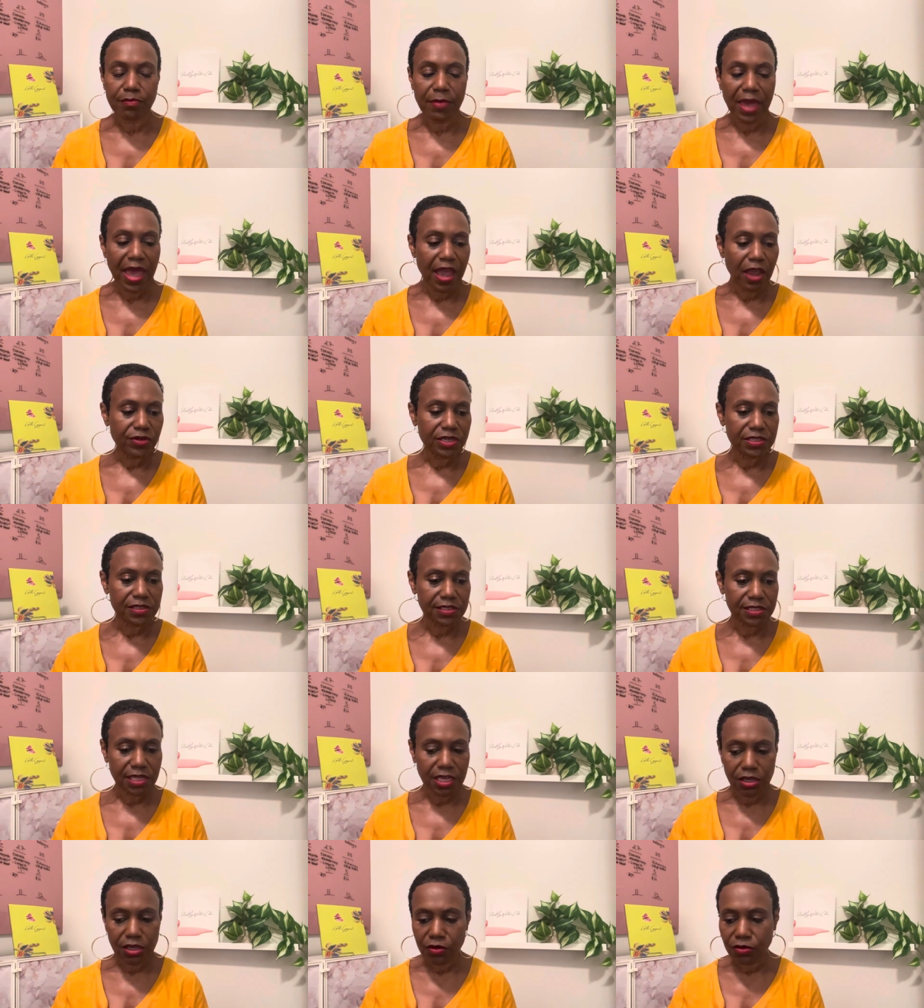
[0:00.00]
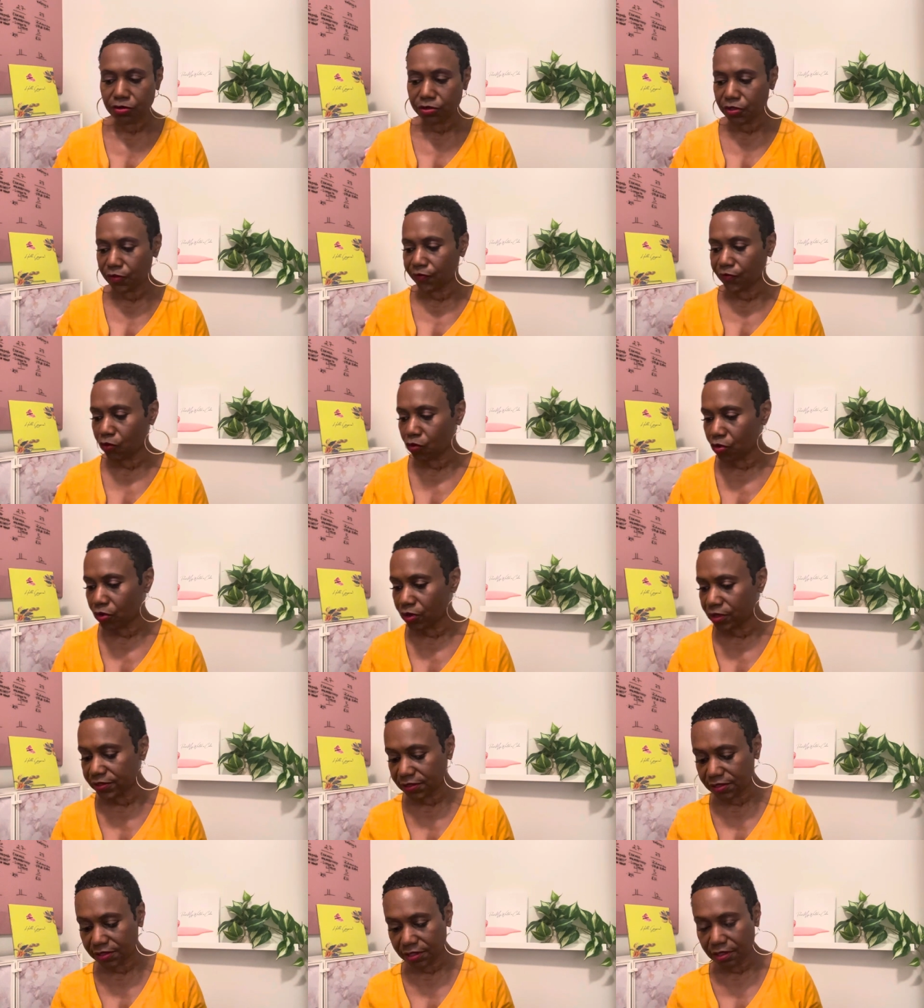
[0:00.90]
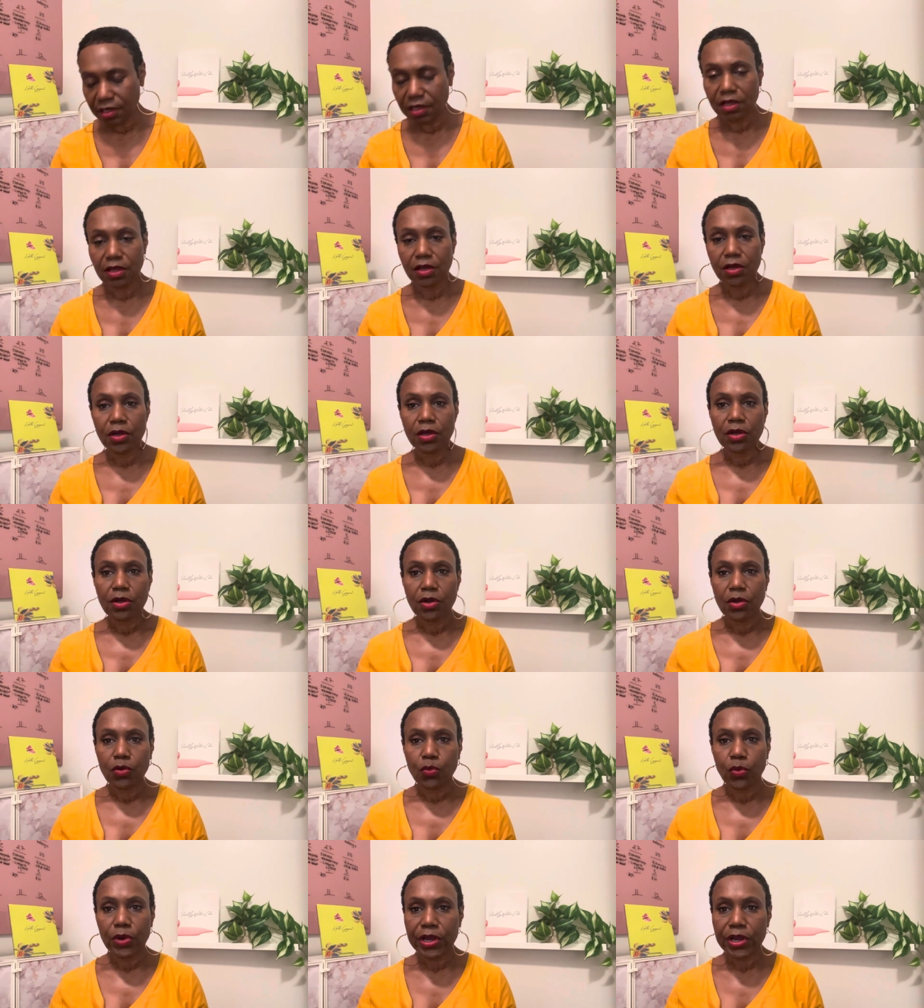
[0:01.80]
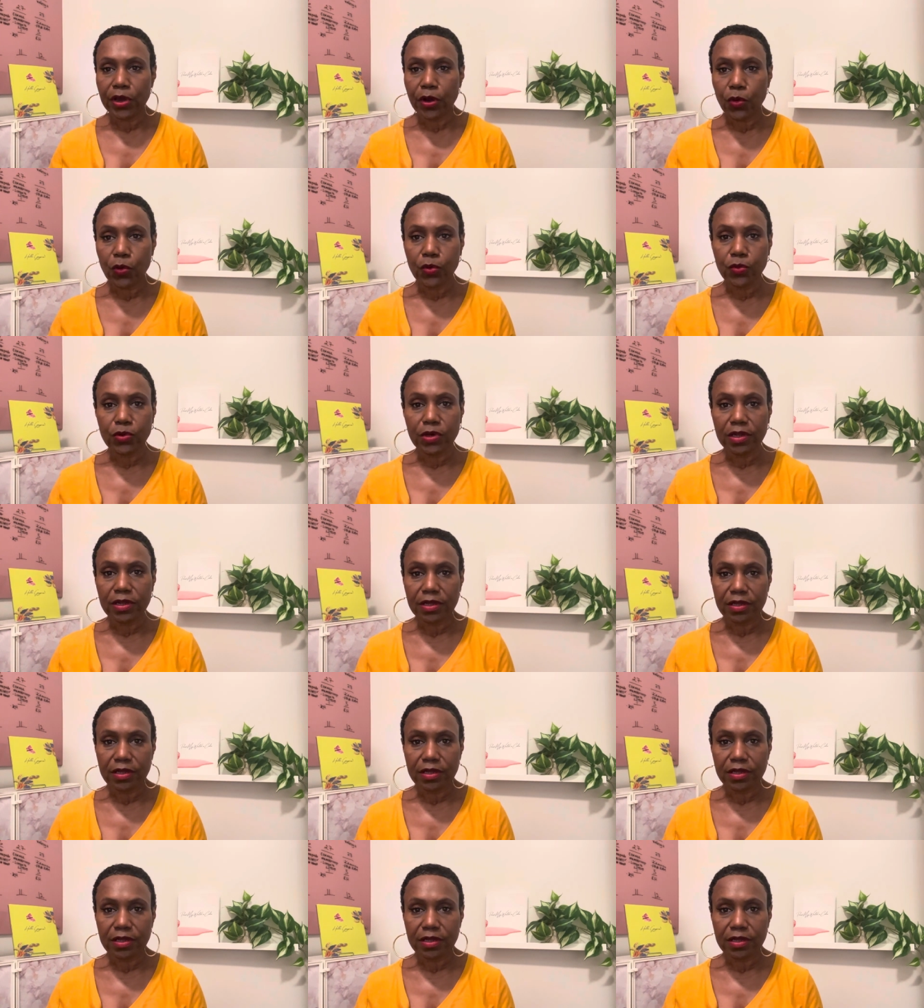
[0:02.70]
Married, single, divorced, widowed,